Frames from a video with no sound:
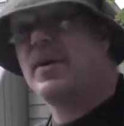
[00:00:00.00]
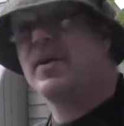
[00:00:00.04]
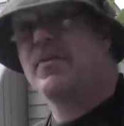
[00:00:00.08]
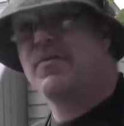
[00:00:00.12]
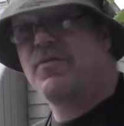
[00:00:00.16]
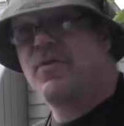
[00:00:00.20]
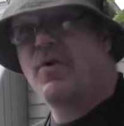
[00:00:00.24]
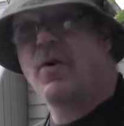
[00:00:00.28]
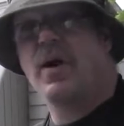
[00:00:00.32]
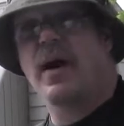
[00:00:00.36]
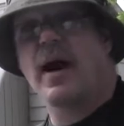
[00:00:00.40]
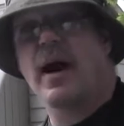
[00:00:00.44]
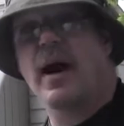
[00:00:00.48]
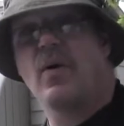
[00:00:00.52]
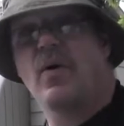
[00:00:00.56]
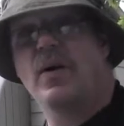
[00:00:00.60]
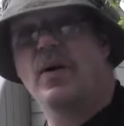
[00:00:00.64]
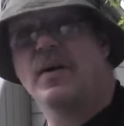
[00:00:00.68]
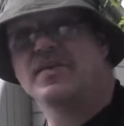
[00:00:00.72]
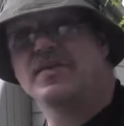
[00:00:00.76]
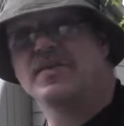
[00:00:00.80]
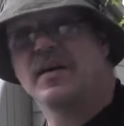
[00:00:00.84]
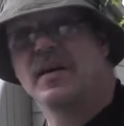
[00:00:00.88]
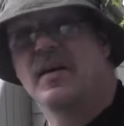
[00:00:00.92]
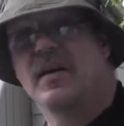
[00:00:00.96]
or 4
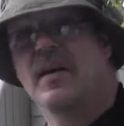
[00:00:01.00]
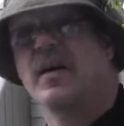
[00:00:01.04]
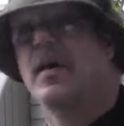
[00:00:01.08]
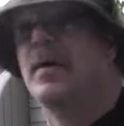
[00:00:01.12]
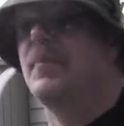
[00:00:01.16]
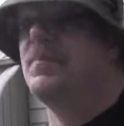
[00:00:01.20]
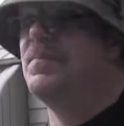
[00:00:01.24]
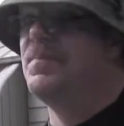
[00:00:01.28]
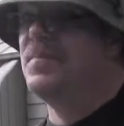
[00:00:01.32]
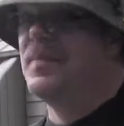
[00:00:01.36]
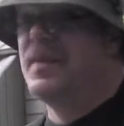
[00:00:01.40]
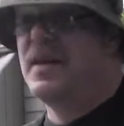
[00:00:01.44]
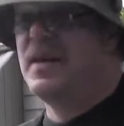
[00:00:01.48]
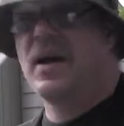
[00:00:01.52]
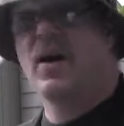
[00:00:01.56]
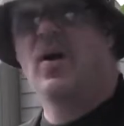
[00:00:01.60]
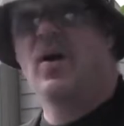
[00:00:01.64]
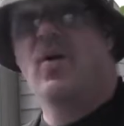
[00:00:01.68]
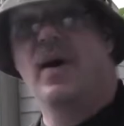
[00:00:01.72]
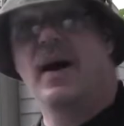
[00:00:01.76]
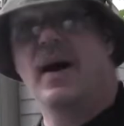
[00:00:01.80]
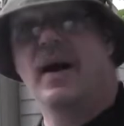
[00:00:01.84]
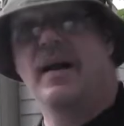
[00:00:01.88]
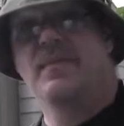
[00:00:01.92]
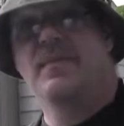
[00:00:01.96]
hours. You
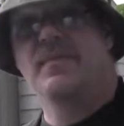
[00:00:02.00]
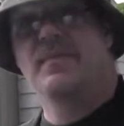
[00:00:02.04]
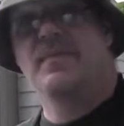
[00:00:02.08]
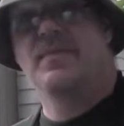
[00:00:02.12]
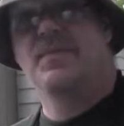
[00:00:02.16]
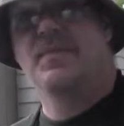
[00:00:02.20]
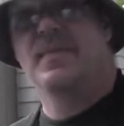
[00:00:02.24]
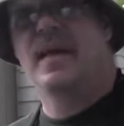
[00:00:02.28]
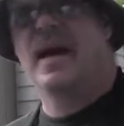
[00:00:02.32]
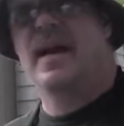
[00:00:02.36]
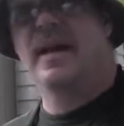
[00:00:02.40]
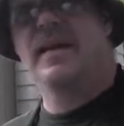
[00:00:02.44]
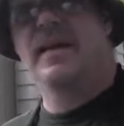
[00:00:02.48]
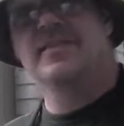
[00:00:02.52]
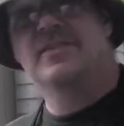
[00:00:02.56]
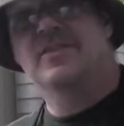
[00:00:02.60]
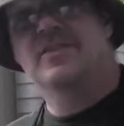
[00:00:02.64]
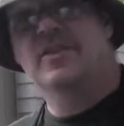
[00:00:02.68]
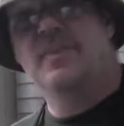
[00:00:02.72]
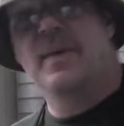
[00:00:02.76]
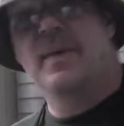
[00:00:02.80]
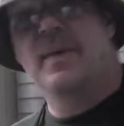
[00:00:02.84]
know what? That ain't so